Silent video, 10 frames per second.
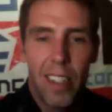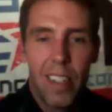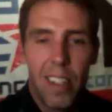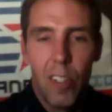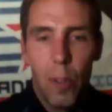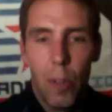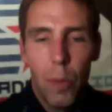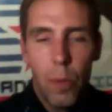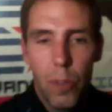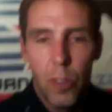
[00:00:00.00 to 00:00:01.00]
So
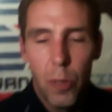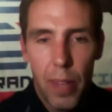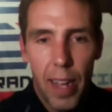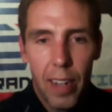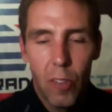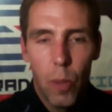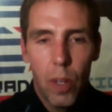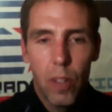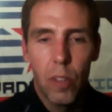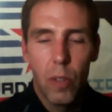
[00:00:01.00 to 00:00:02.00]
just doing that as
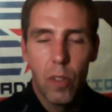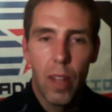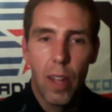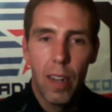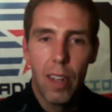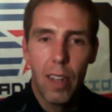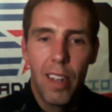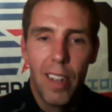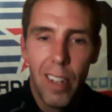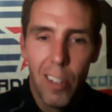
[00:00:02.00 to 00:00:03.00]
well. So it's a lot of
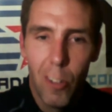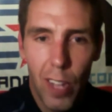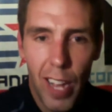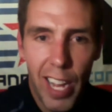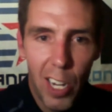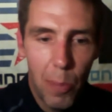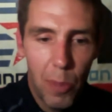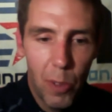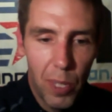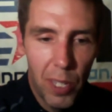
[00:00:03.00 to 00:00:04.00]
starts to add up
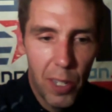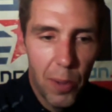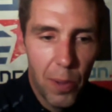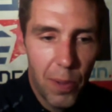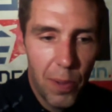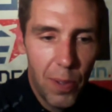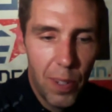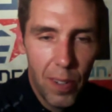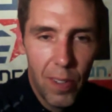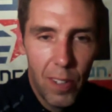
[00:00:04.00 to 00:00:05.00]
as we go,
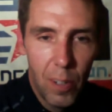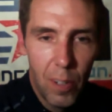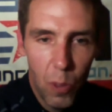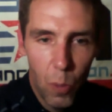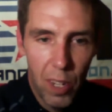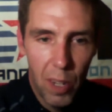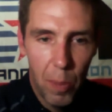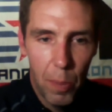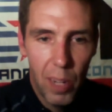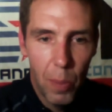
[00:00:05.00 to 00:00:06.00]
in terms of work and
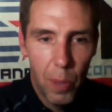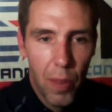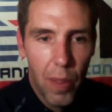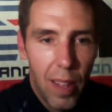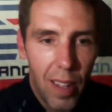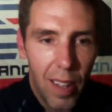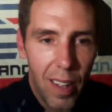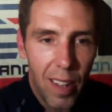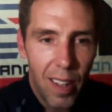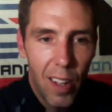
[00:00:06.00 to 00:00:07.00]
bandwidth.
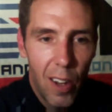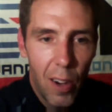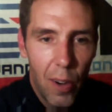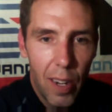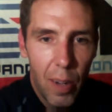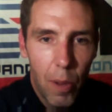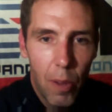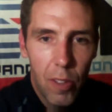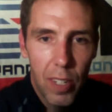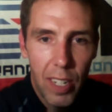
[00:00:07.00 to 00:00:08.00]
All right. Well,
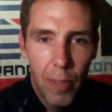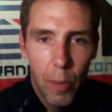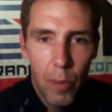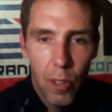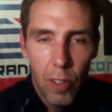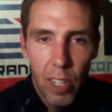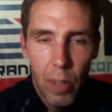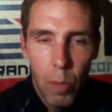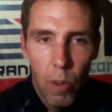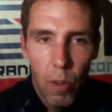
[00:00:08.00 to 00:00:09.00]
looks like everyone's all
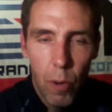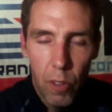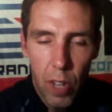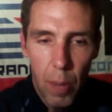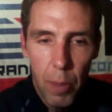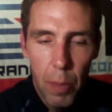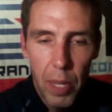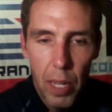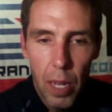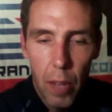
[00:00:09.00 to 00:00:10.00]
set. Well, folks, I'm going to
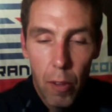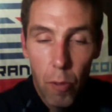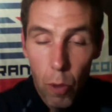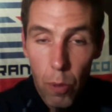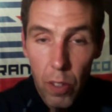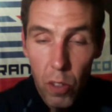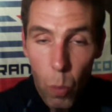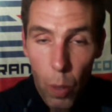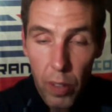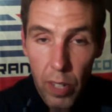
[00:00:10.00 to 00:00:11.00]
be on the road this
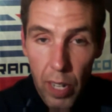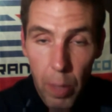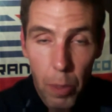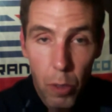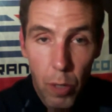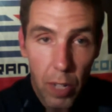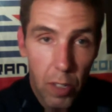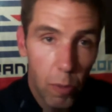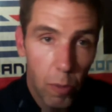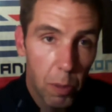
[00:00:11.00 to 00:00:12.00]
Wednesday, but you guys
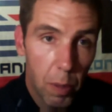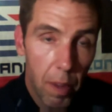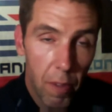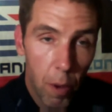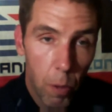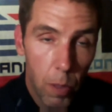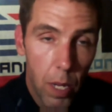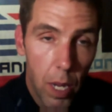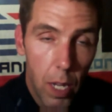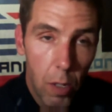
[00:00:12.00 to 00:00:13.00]
can reach me on my
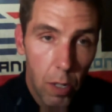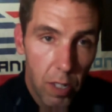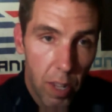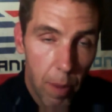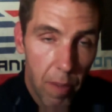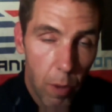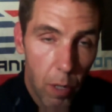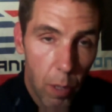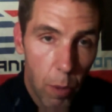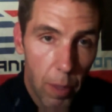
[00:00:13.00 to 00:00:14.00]
phone. You guys have my
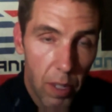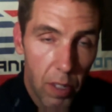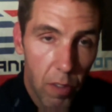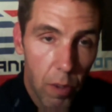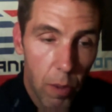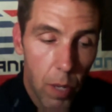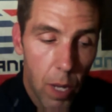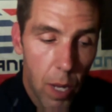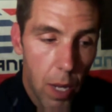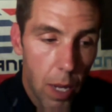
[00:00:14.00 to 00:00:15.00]
phone number, my cell phone.
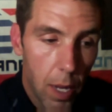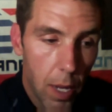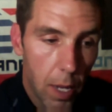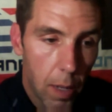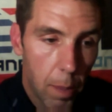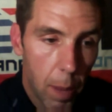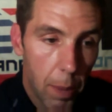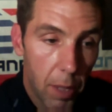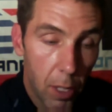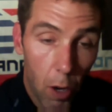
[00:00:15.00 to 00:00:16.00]
I'm
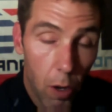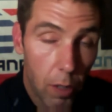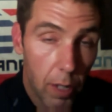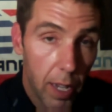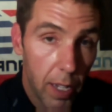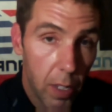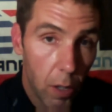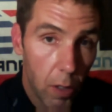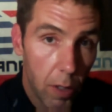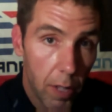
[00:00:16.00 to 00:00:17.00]
in the car all day. I can
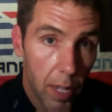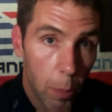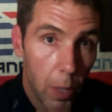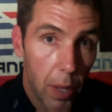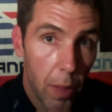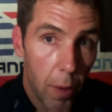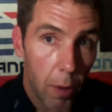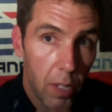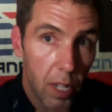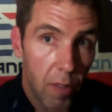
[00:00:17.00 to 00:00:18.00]
talk to you then. But
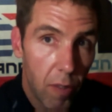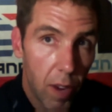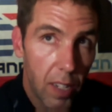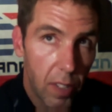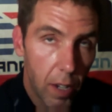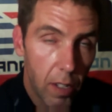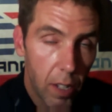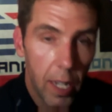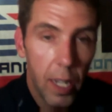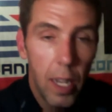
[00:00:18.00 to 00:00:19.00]
Thursday, Friday, Saturday,
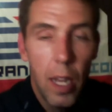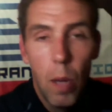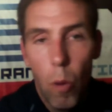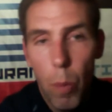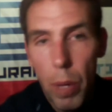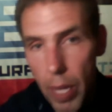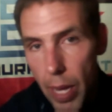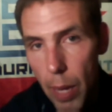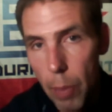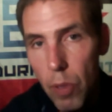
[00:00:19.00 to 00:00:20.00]
Sunday will be at
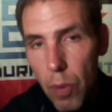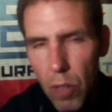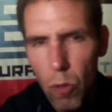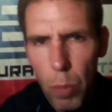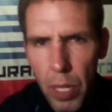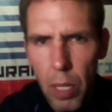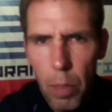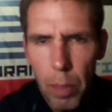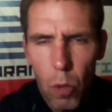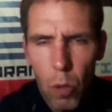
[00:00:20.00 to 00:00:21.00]
camp, so things will be a
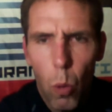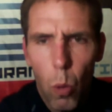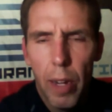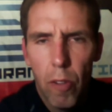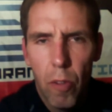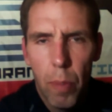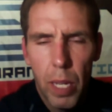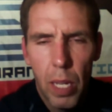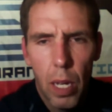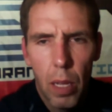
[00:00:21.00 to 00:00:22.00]
little quieter for
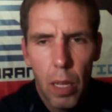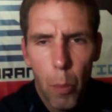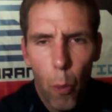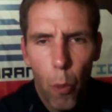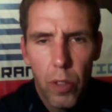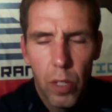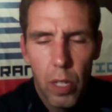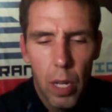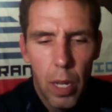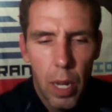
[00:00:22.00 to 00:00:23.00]
me on the
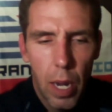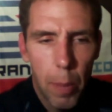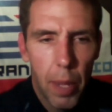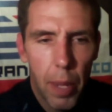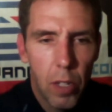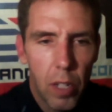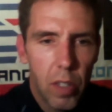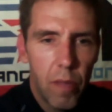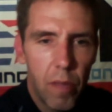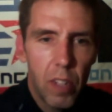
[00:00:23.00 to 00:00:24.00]
boards, and I apologize
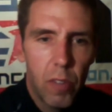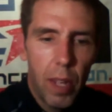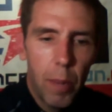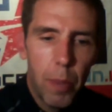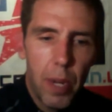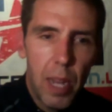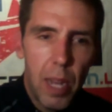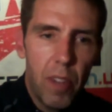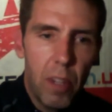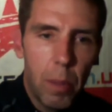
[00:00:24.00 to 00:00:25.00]
in advance for that. But I am
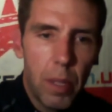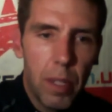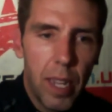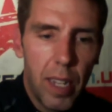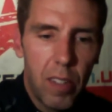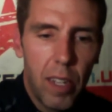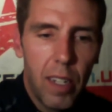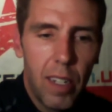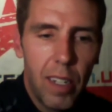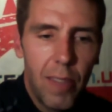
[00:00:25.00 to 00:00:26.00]
available on the text line
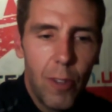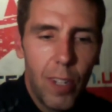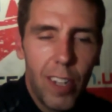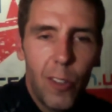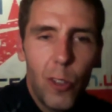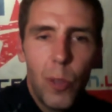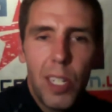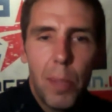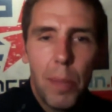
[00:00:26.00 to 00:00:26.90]
if you guys do need me.